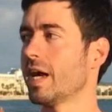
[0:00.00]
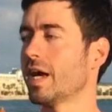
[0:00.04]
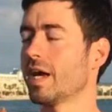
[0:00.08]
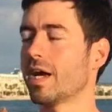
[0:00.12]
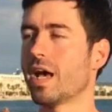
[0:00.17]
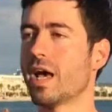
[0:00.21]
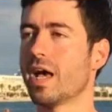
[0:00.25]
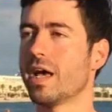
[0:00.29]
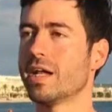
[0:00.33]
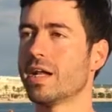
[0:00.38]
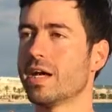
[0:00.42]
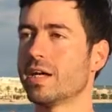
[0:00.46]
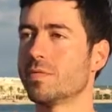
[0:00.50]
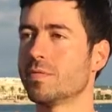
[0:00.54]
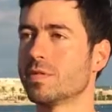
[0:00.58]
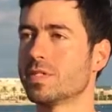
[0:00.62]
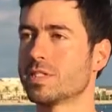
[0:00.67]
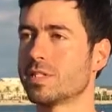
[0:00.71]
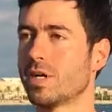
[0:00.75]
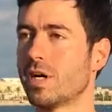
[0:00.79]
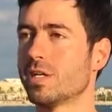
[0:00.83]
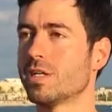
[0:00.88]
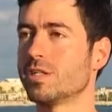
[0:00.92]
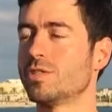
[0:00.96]
I
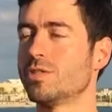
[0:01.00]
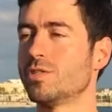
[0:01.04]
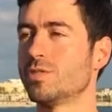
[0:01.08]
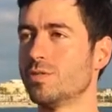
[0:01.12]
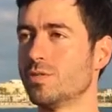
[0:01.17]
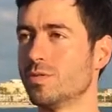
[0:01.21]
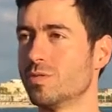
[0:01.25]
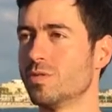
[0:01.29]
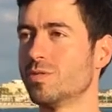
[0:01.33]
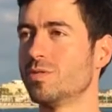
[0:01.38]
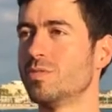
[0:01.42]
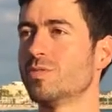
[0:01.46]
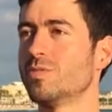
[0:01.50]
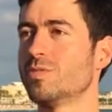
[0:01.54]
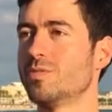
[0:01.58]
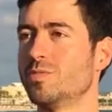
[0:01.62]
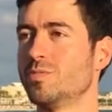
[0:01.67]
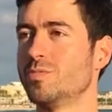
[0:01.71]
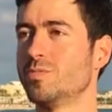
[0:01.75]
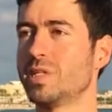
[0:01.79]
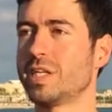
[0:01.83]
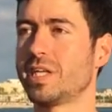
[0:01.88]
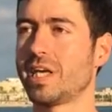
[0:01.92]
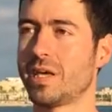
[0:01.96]
started to
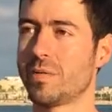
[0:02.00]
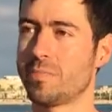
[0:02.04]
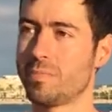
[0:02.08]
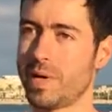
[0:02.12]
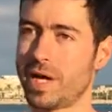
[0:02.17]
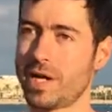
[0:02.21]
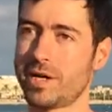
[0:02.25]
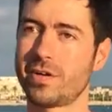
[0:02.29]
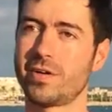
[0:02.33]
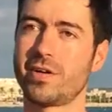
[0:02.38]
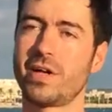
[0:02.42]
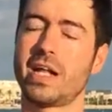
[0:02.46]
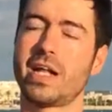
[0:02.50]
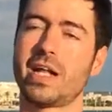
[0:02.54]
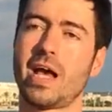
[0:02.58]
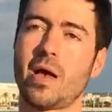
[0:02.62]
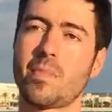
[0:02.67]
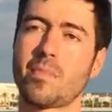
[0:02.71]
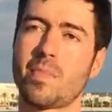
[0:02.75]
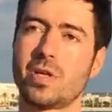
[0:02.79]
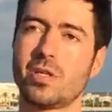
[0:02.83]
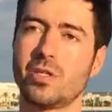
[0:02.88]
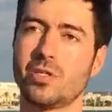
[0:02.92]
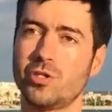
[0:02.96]
become better, and
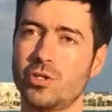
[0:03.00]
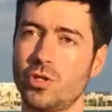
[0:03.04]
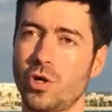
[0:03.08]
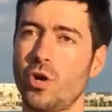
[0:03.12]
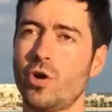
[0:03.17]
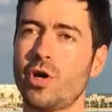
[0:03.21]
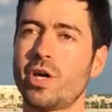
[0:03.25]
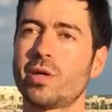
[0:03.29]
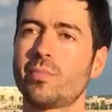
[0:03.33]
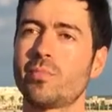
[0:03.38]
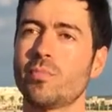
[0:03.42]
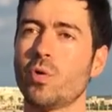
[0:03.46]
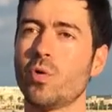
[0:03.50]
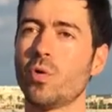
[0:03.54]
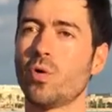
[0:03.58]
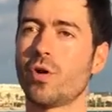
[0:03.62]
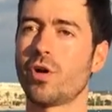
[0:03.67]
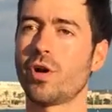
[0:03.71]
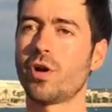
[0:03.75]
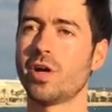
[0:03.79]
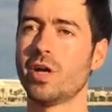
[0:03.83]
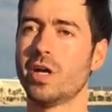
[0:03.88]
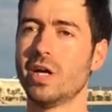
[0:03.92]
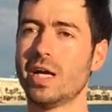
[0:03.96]
I'm enjoying
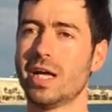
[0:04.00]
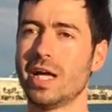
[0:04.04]
more,